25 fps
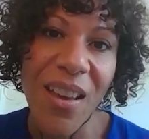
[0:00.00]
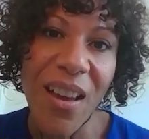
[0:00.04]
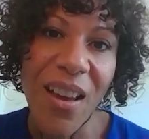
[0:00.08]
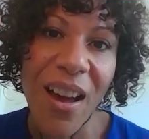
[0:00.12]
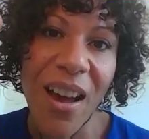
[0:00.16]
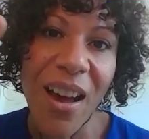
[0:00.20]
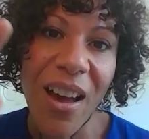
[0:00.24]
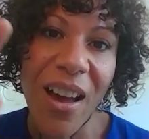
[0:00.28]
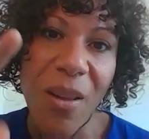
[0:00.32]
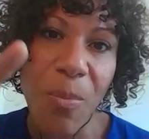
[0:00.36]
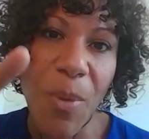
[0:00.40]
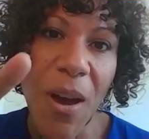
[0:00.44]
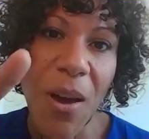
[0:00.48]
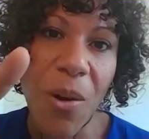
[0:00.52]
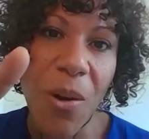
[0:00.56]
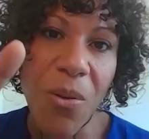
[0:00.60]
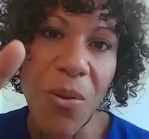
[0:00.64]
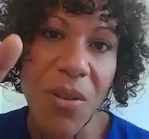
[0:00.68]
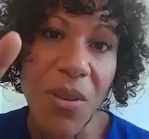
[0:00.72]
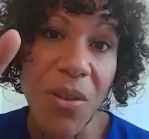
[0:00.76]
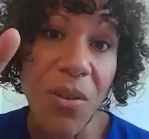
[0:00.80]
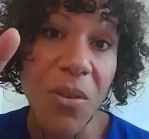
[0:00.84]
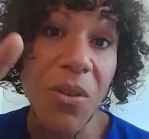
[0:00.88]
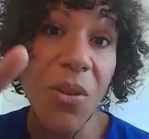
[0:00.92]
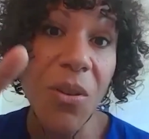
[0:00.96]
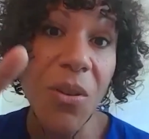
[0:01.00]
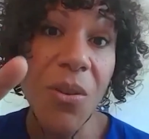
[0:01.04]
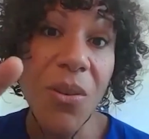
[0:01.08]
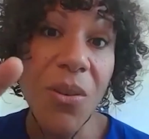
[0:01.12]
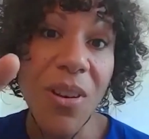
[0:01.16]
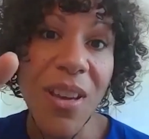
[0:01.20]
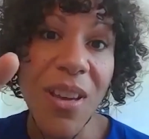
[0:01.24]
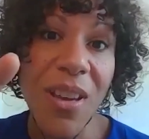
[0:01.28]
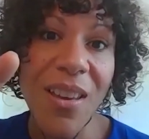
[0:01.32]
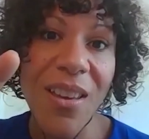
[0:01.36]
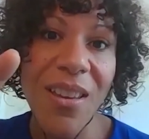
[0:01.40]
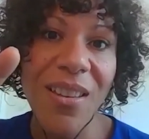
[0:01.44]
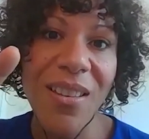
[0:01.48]
high-powered
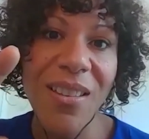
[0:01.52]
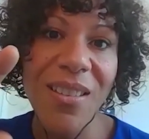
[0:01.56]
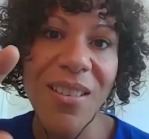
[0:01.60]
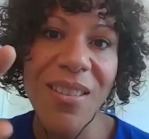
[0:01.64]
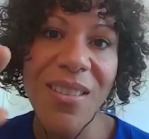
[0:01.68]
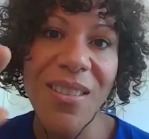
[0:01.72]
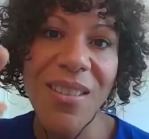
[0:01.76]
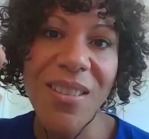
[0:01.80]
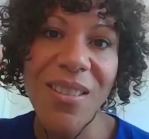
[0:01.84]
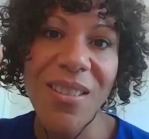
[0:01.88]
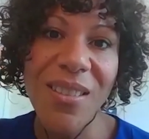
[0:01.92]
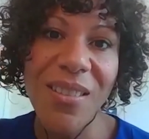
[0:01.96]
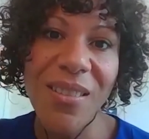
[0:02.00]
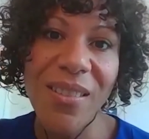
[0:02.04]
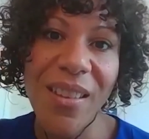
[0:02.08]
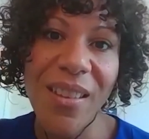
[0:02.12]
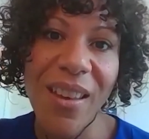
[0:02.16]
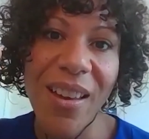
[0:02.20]
attorneys